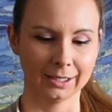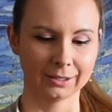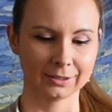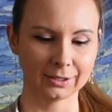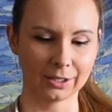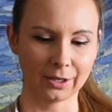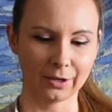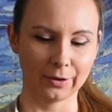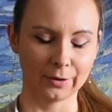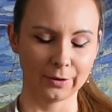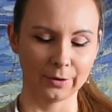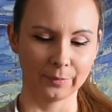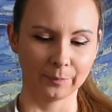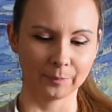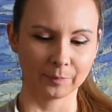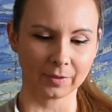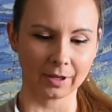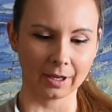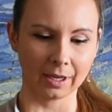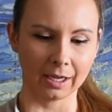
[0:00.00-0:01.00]
So
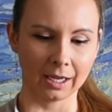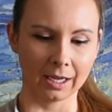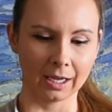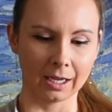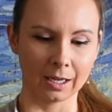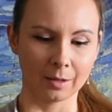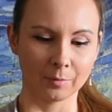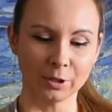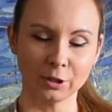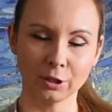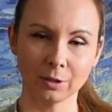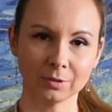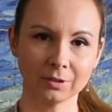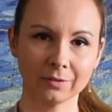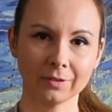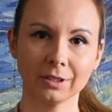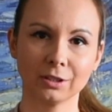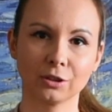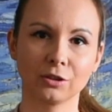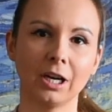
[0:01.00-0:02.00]
in terms
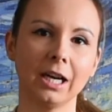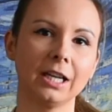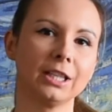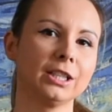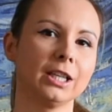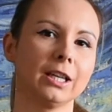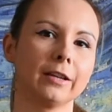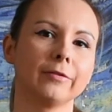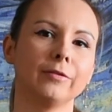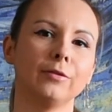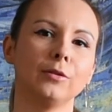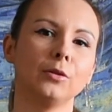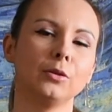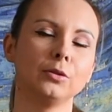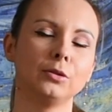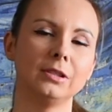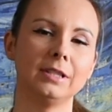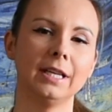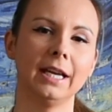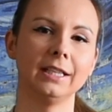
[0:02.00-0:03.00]
of the structure
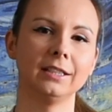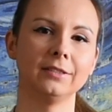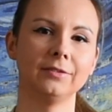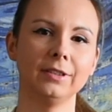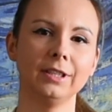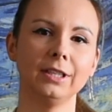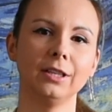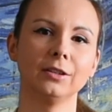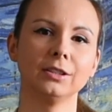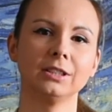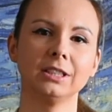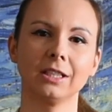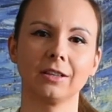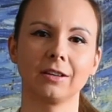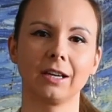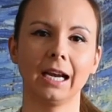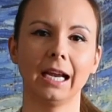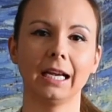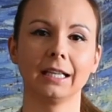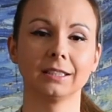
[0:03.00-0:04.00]
for today's video
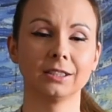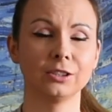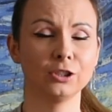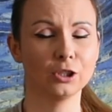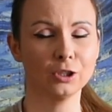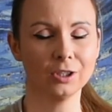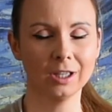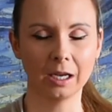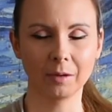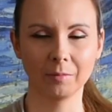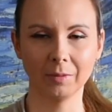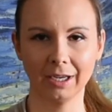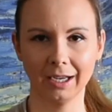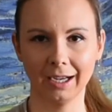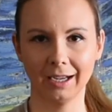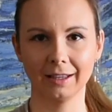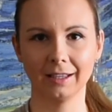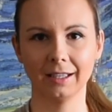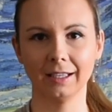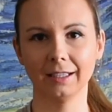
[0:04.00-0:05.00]
series, just like my
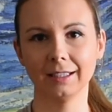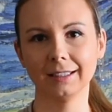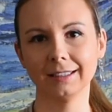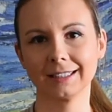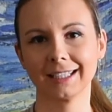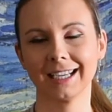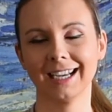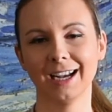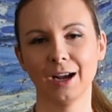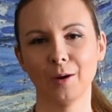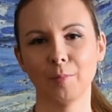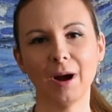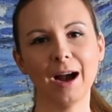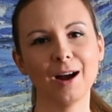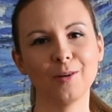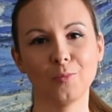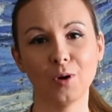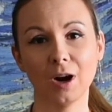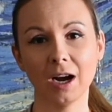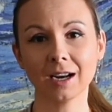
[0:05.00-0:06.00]
others,
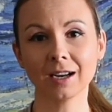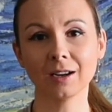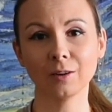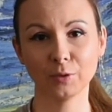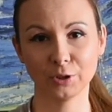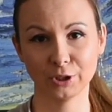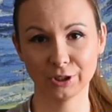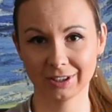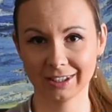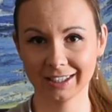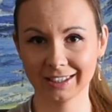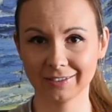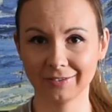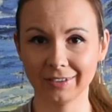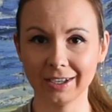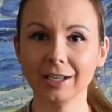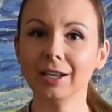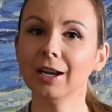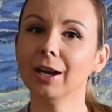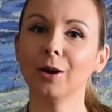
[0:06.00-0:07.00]
part 1, which is this
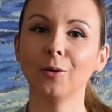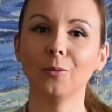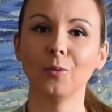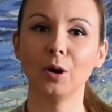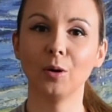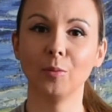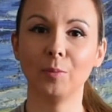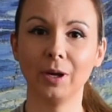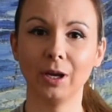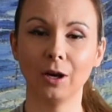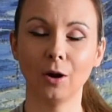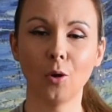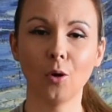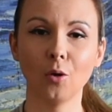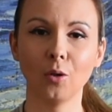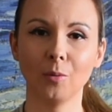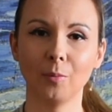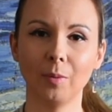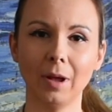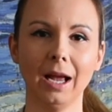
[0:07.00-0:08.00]
video, will be
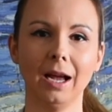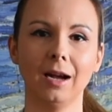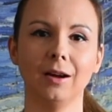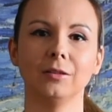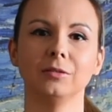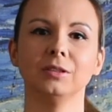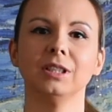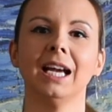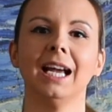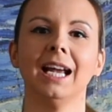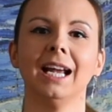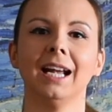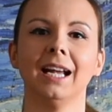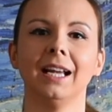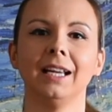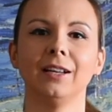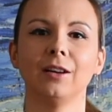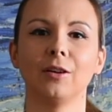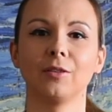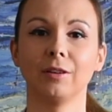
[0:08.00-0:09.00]
all about
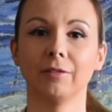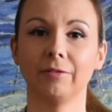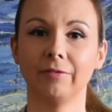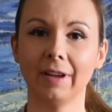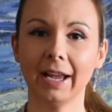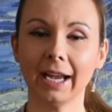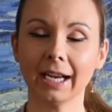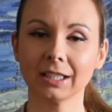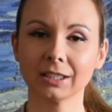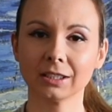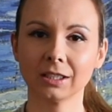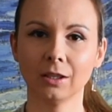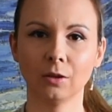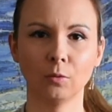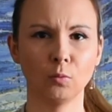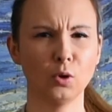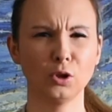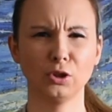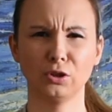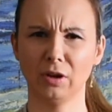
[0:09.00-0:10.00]
the facts.
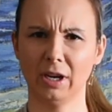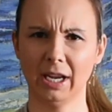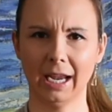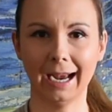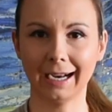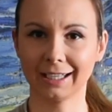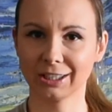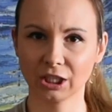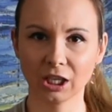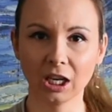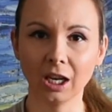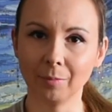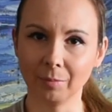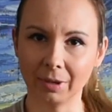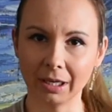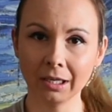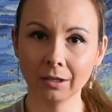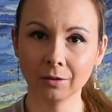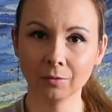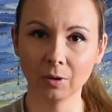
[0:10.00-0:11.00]
What do I actually
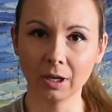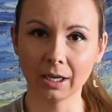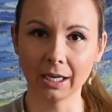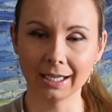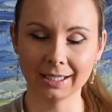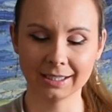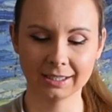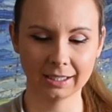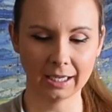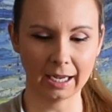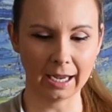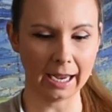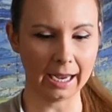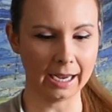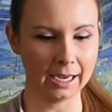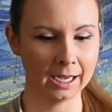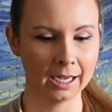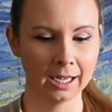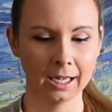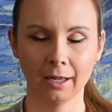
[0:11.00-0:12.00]
mean when I
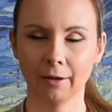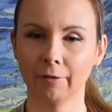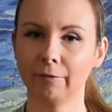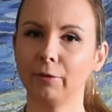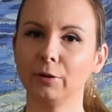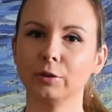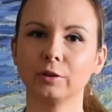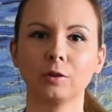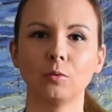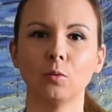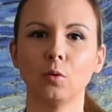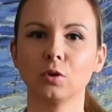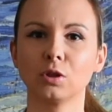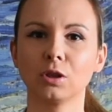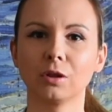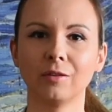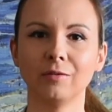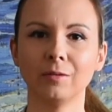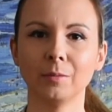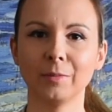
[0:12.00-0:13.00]
say first
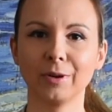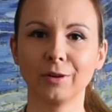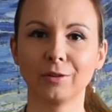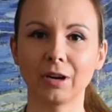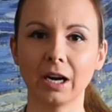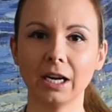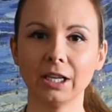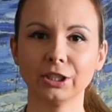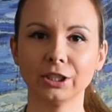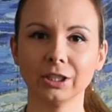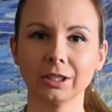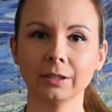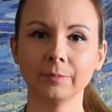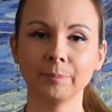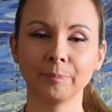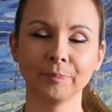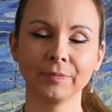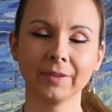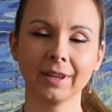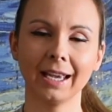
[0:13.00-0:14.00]
quarter of
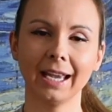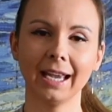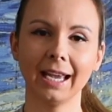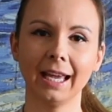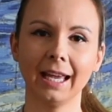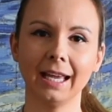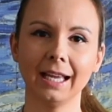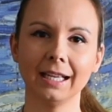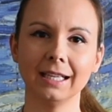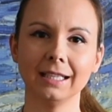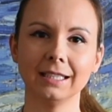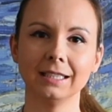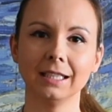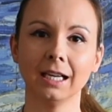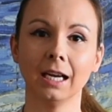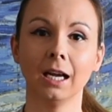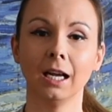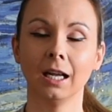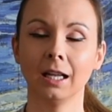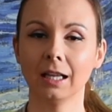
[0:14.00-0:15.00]
immigration? And
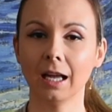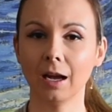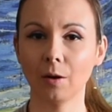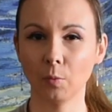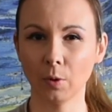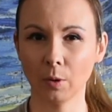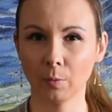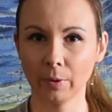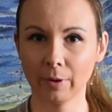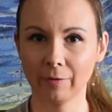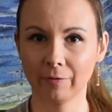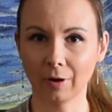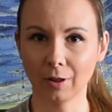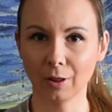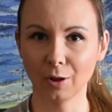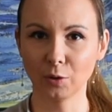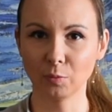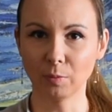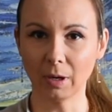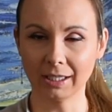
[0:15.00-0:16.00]
that will be
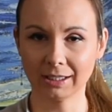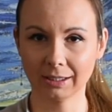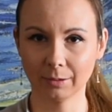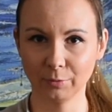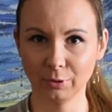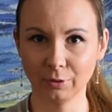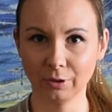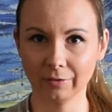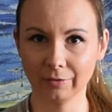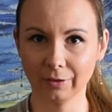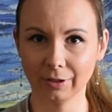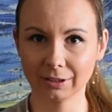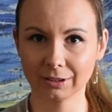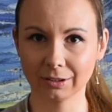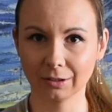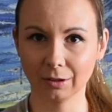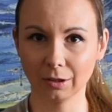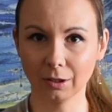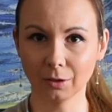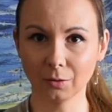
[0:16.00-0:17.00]
followed by some
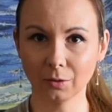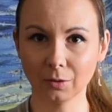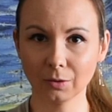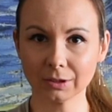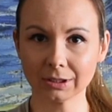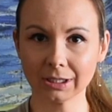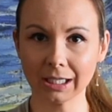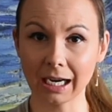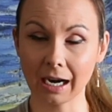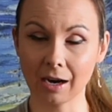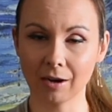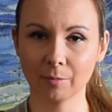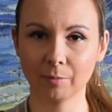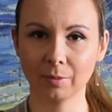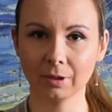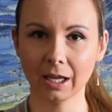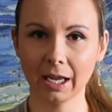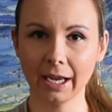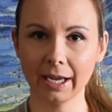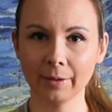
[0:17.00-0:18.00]
universal laws that are
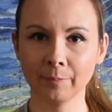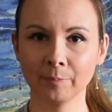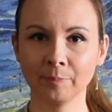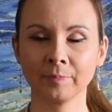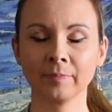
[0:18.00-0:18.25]
applied.